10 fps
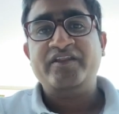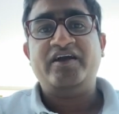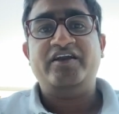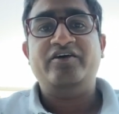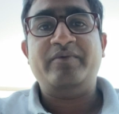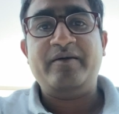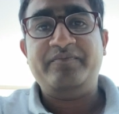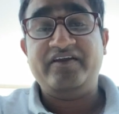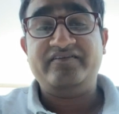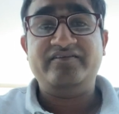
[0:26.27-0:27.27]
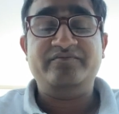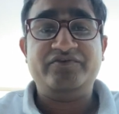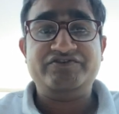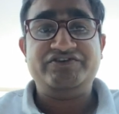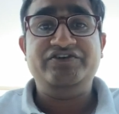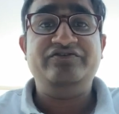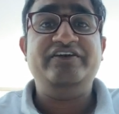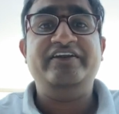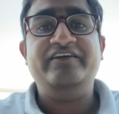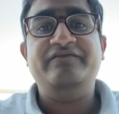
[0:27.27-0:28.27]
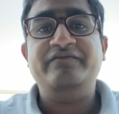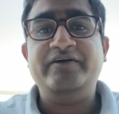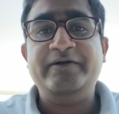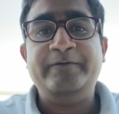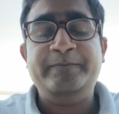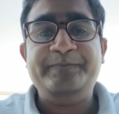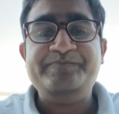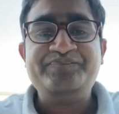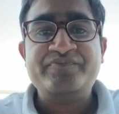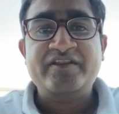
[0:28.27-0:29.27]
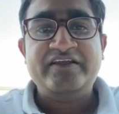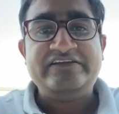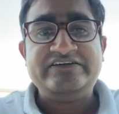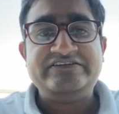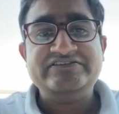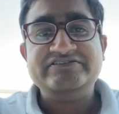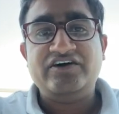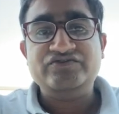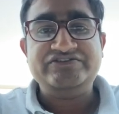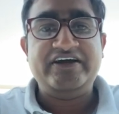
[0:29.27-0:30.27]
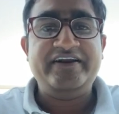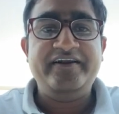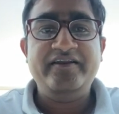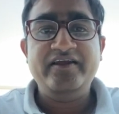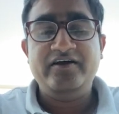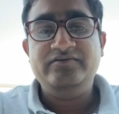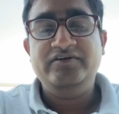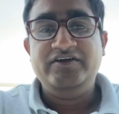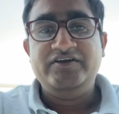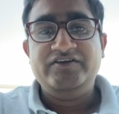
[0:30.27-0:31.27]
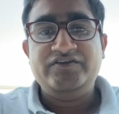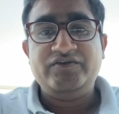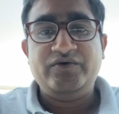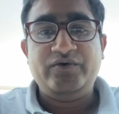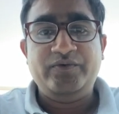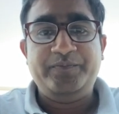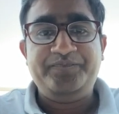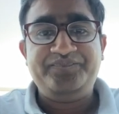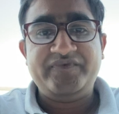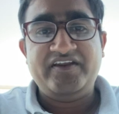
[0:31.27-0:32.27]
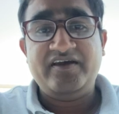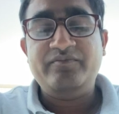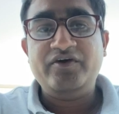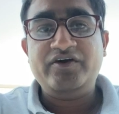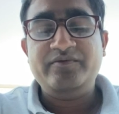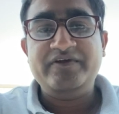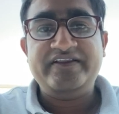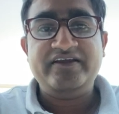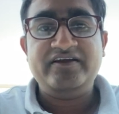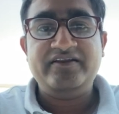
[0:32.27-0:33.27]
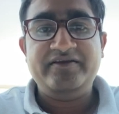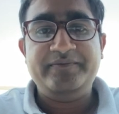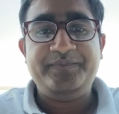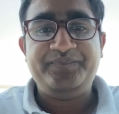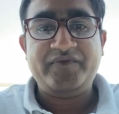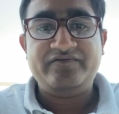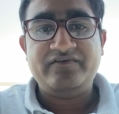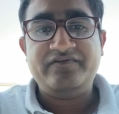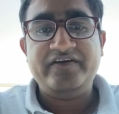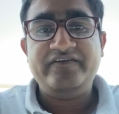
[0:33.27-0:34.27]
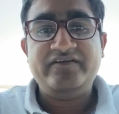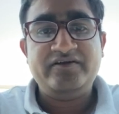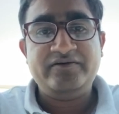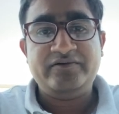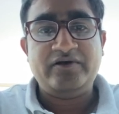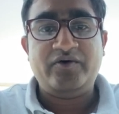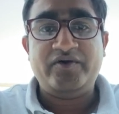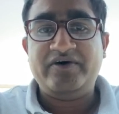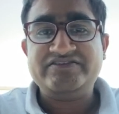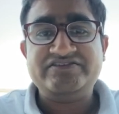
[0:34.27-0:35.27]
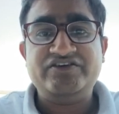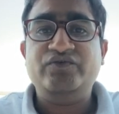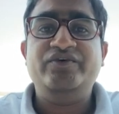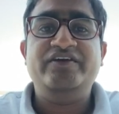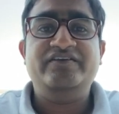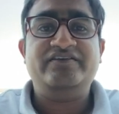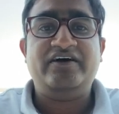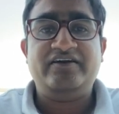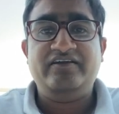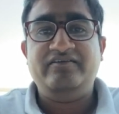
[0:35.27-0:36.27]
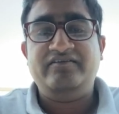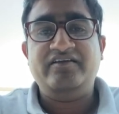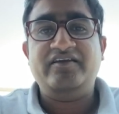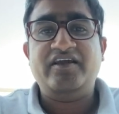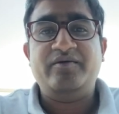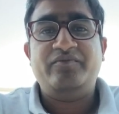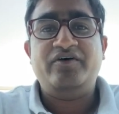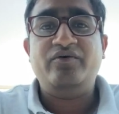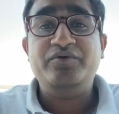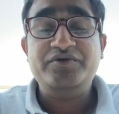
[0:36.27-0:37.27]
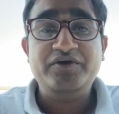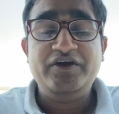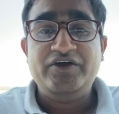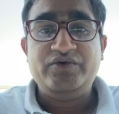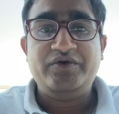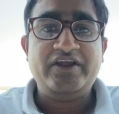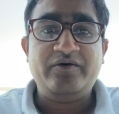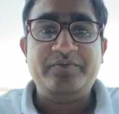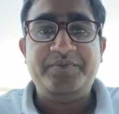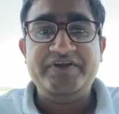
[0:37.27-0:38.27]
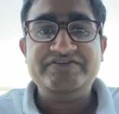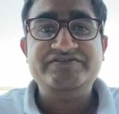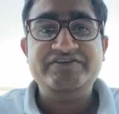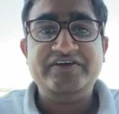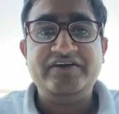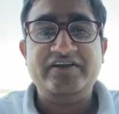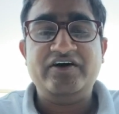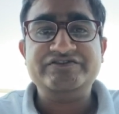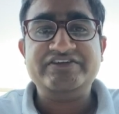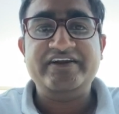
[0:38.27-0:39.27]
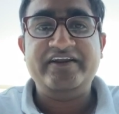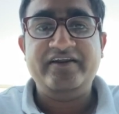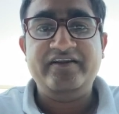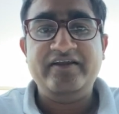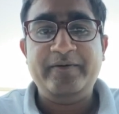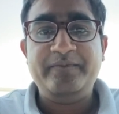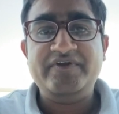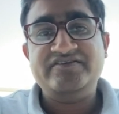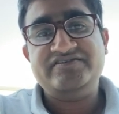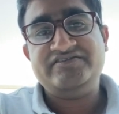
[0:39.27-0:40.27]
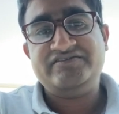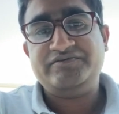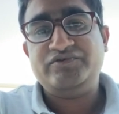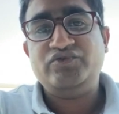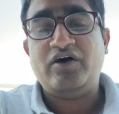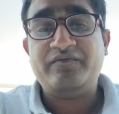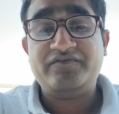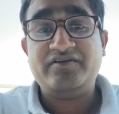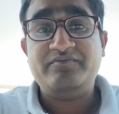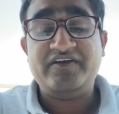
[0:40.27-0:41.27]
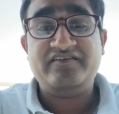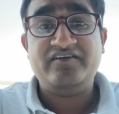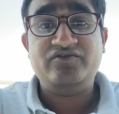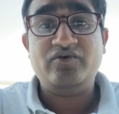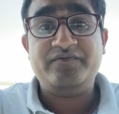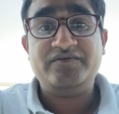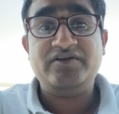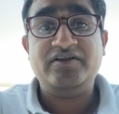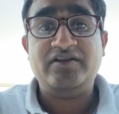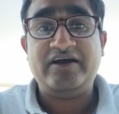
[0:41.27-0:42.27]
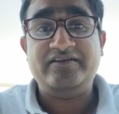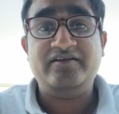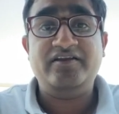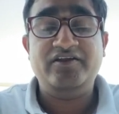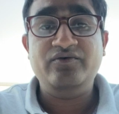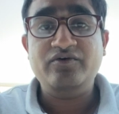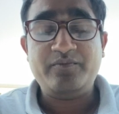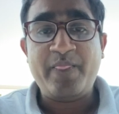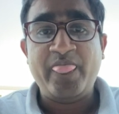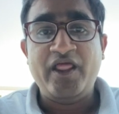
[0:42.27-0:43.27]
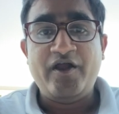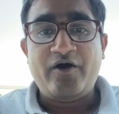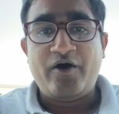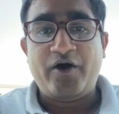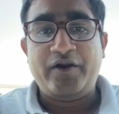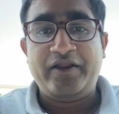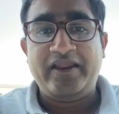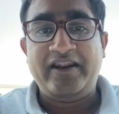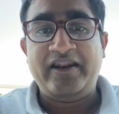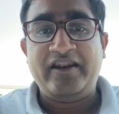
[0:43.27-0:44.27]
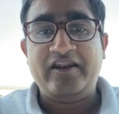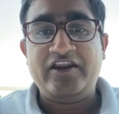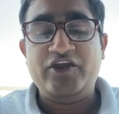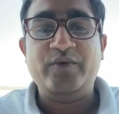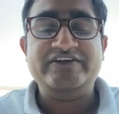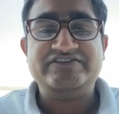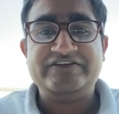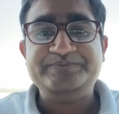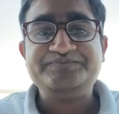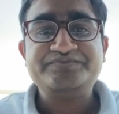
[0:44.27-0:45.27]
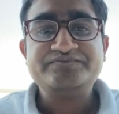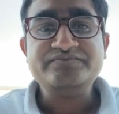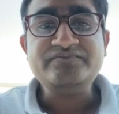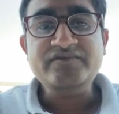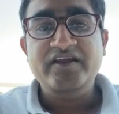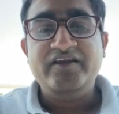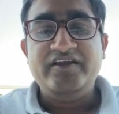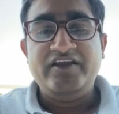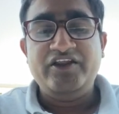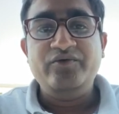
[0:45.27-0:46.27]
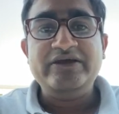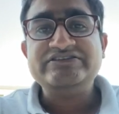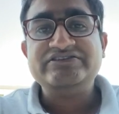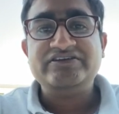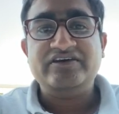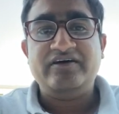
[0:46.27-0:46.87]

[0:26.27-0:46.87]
kind of application procedure in different countries outside India. So in abroad, basically after finishing our master, we started thinking about doing our PhD in outside India, means two options in either in Europe or in US. In US,